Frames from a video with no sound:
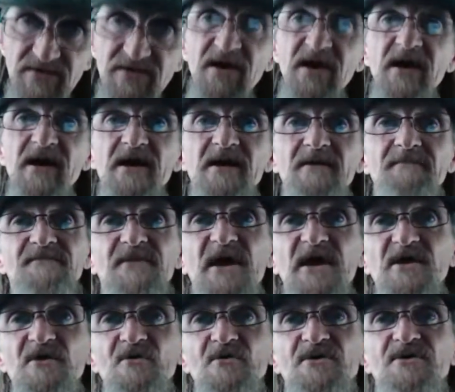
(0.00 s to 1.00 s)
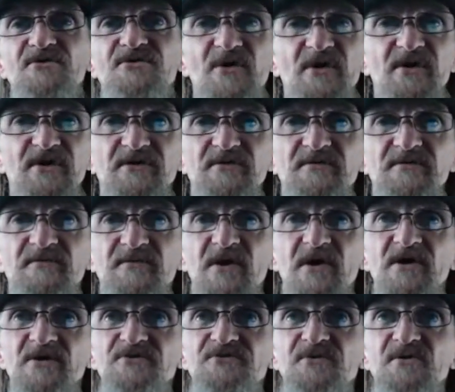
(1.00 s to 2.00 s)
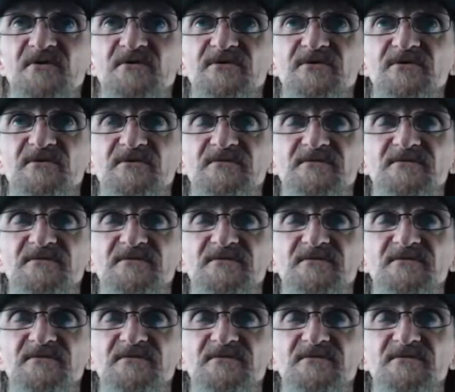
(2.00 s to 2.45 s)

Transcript: Hang on a second, Joe.